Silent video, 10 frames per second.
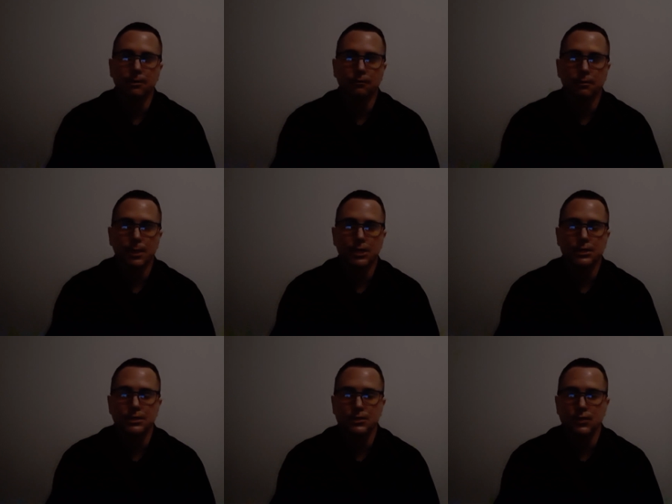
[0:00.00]

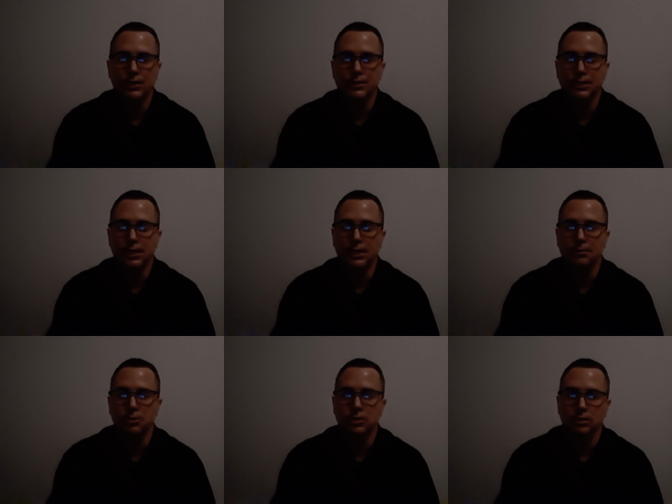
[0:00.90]
information six
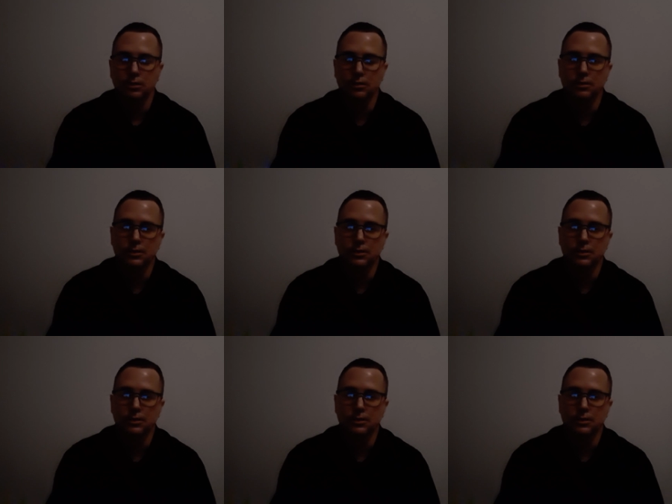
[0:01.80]
times, you're